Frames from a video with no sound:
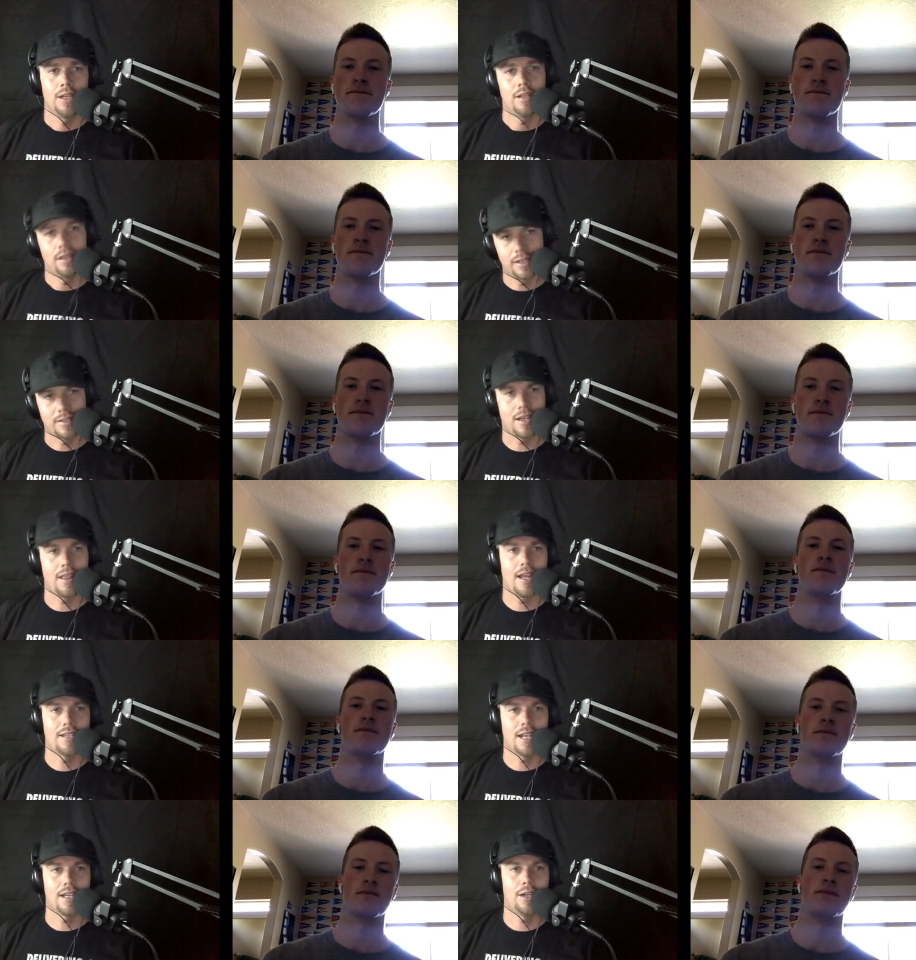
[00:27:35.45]
Speaker 1: listen to that,
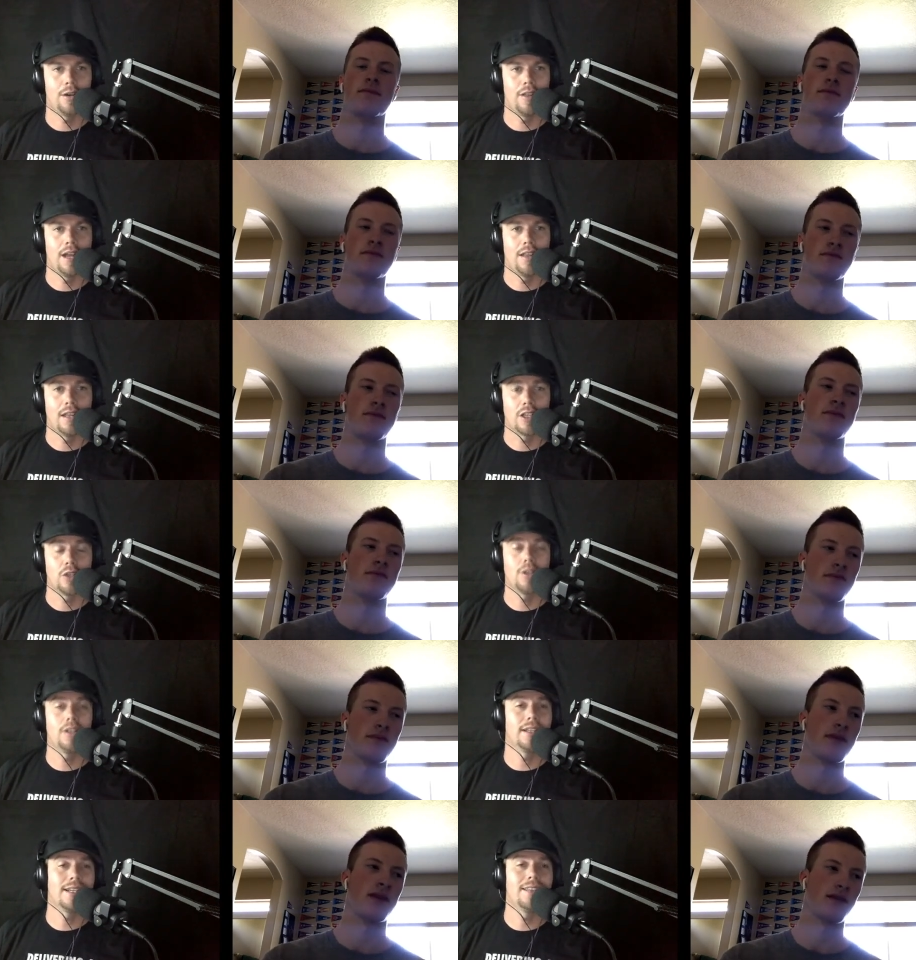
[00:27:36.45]
take note of that. Like you can
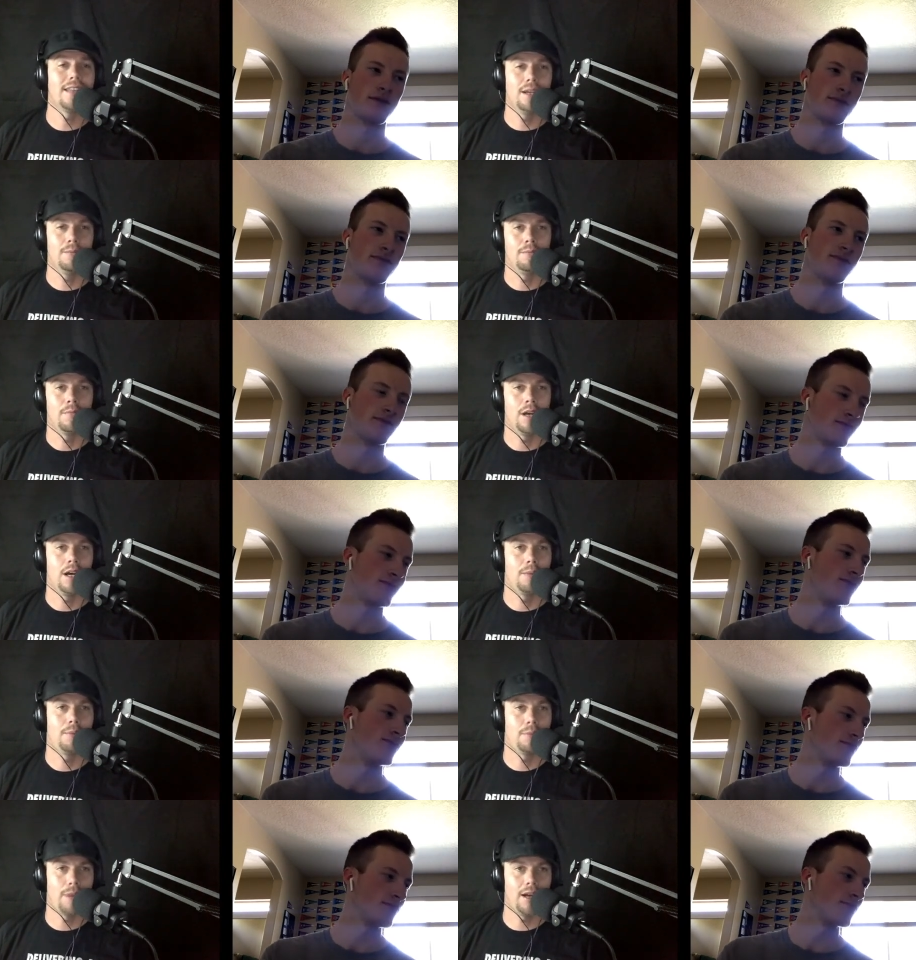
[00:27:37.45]
lead them, uh,
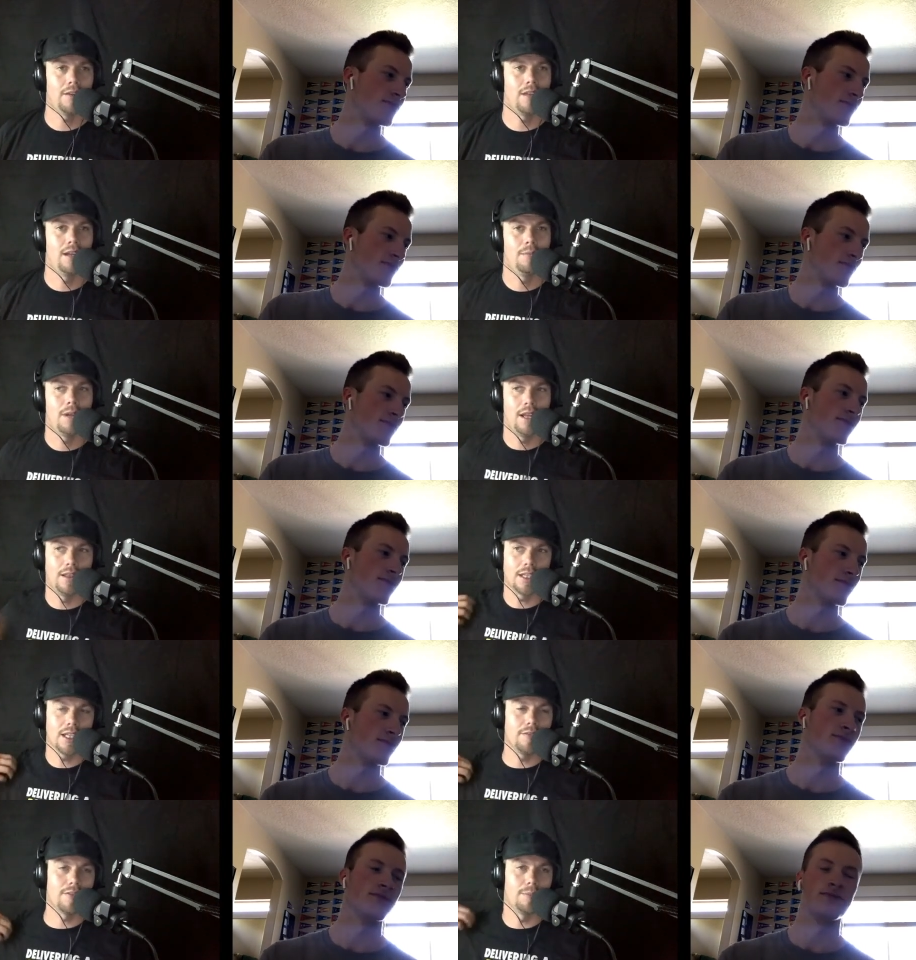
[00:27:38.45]
prepare them, and
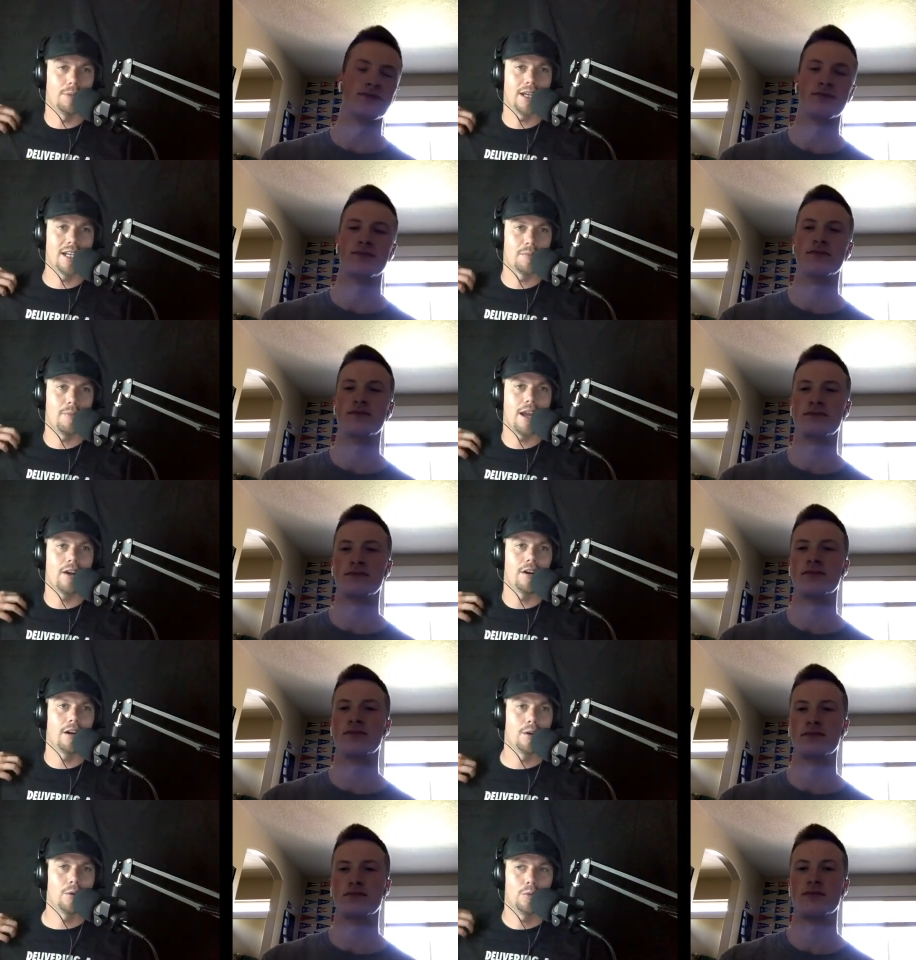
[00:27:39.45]
leave the place better
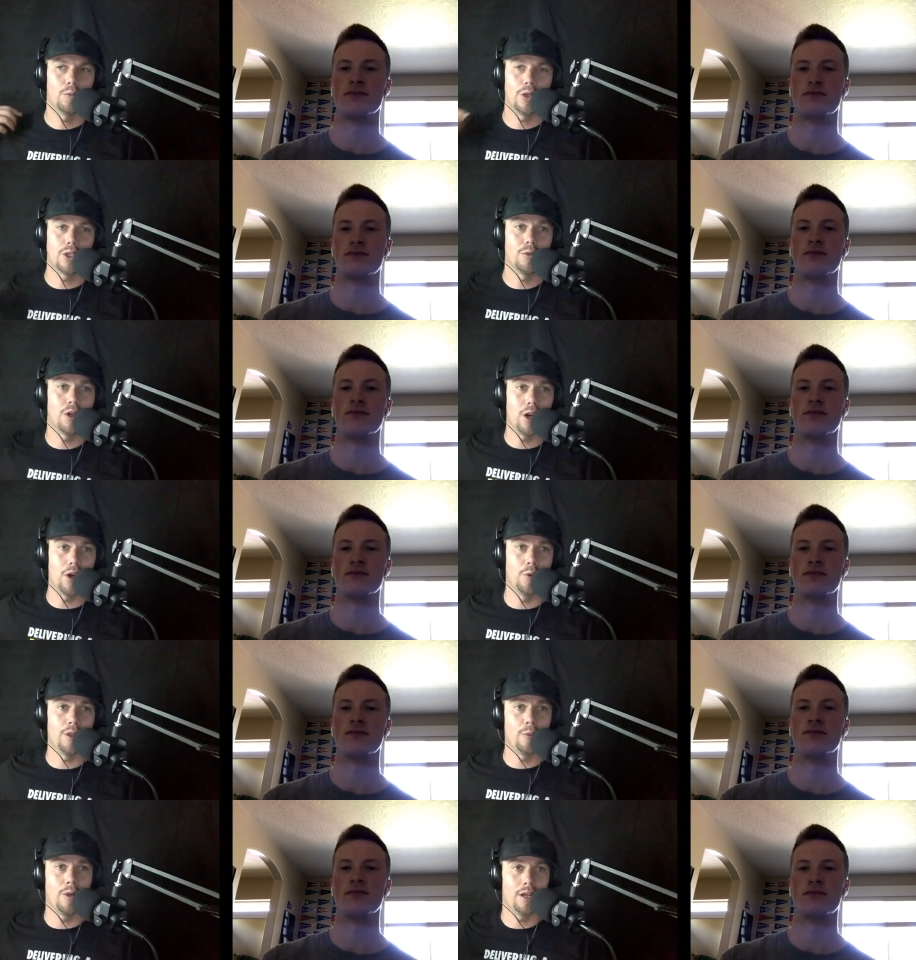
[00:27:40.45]
when you go
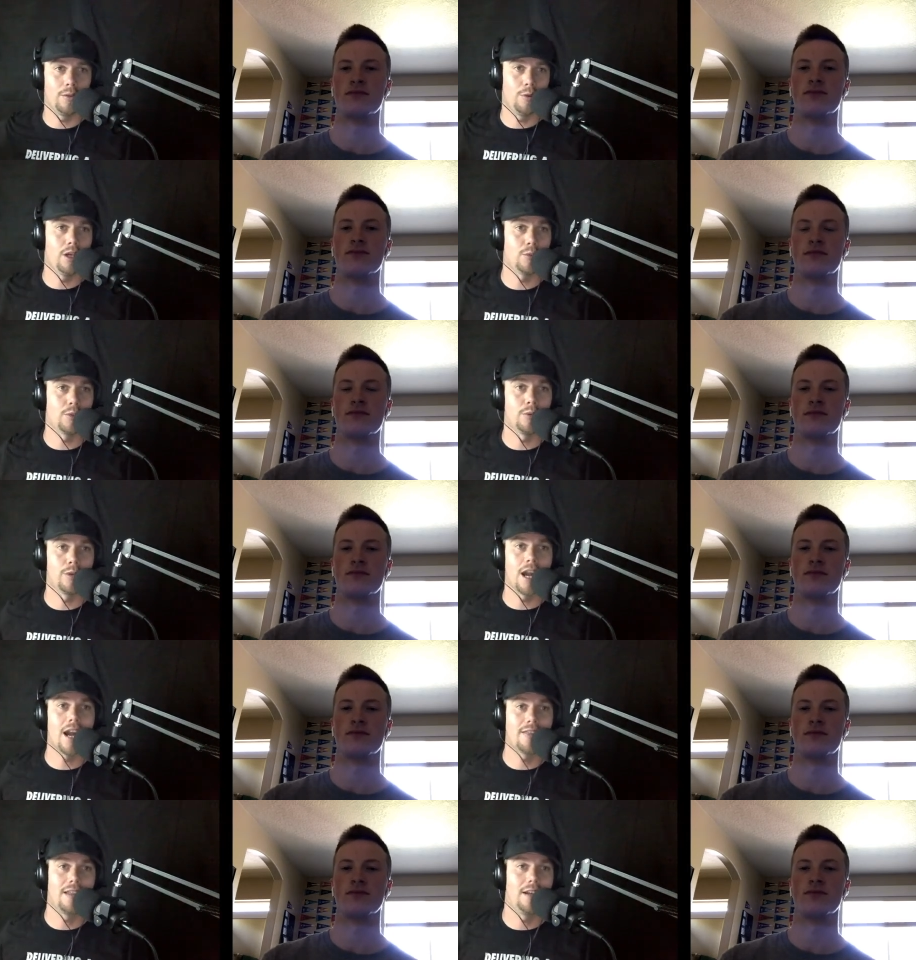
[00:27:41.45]
than when it was when you
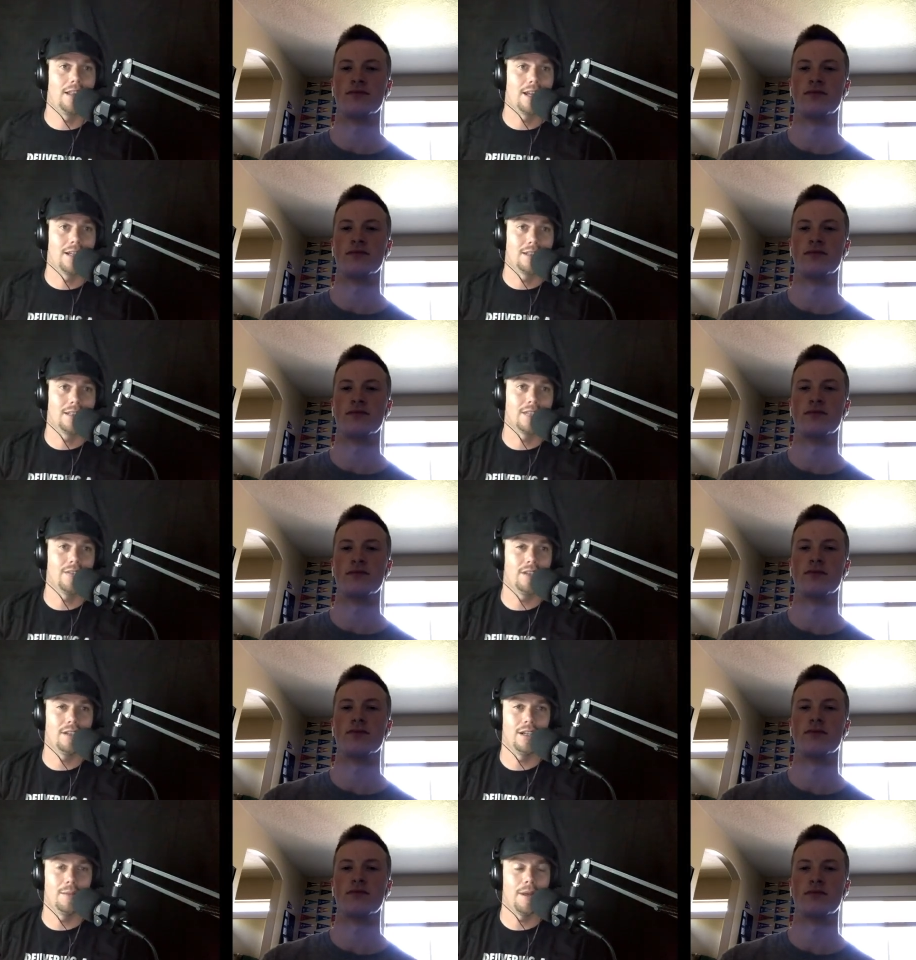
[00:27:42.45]
got there. Like leave it
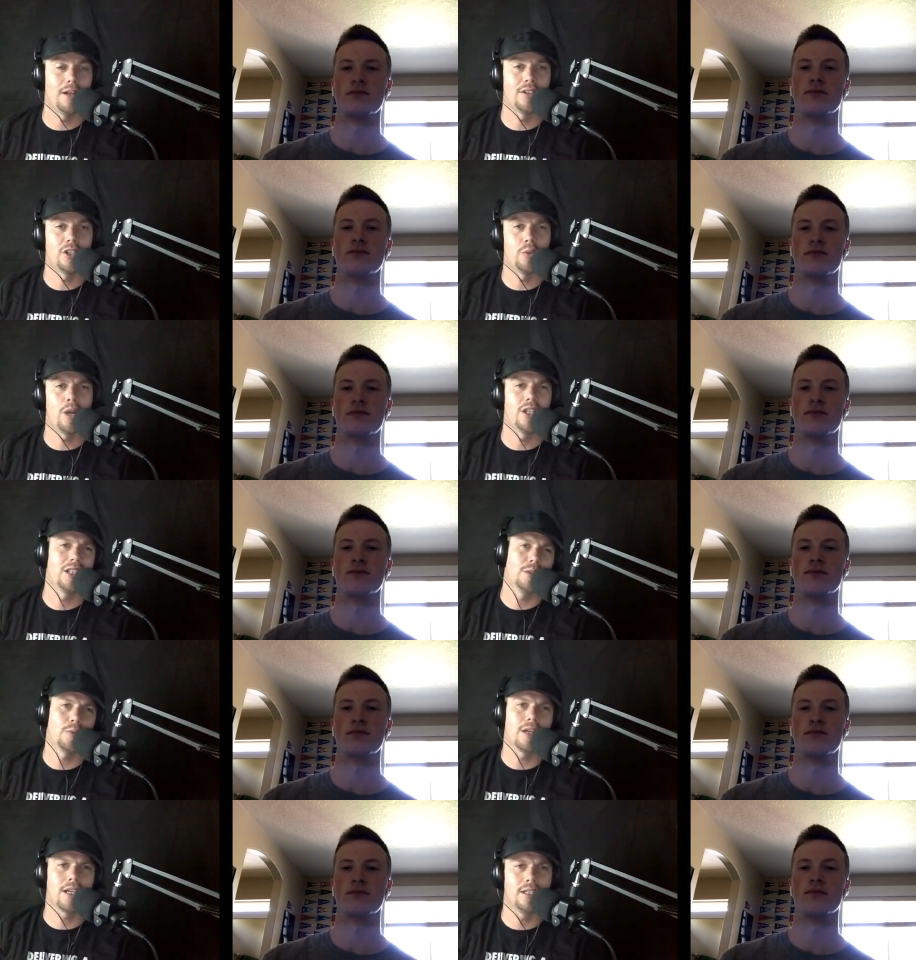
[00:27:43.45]
in a better situation. That's
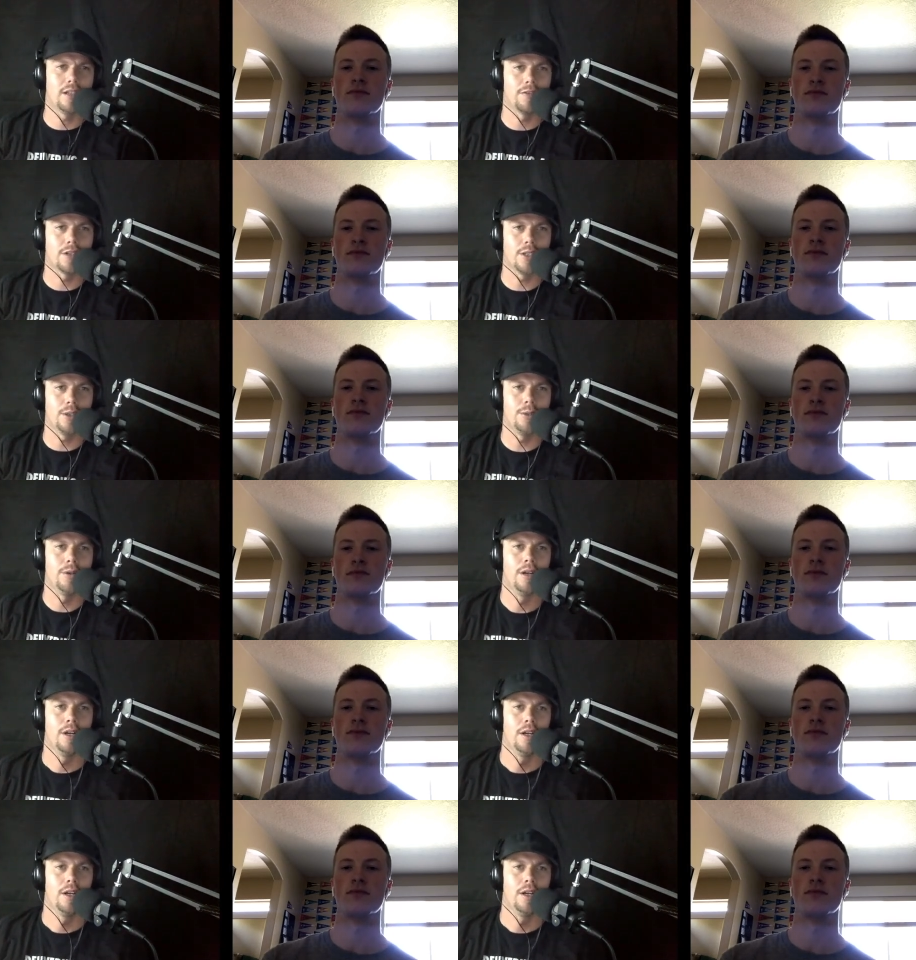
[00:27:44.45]
what he did for you